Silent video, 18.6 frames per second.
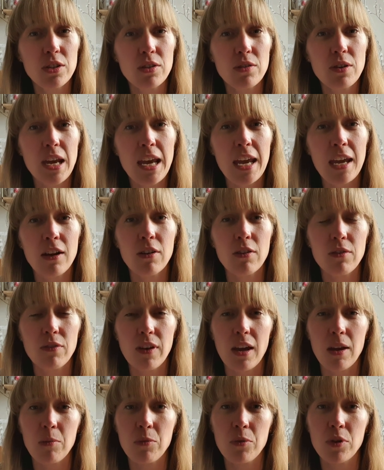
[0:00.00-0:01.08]
do head
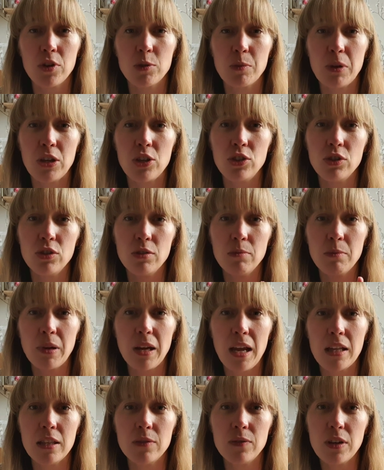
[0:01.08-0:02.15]
over and watch my June
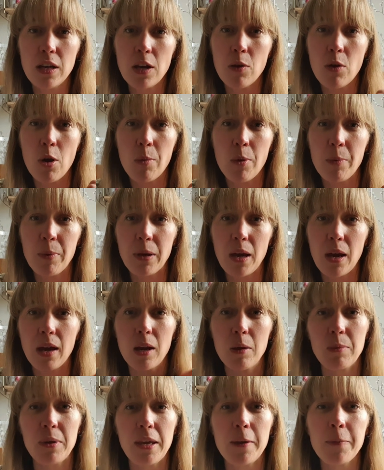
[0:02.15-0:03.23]
plans video. I'll pop a
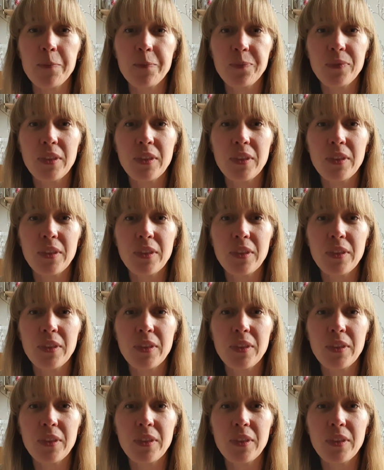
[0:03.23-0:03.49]
card up here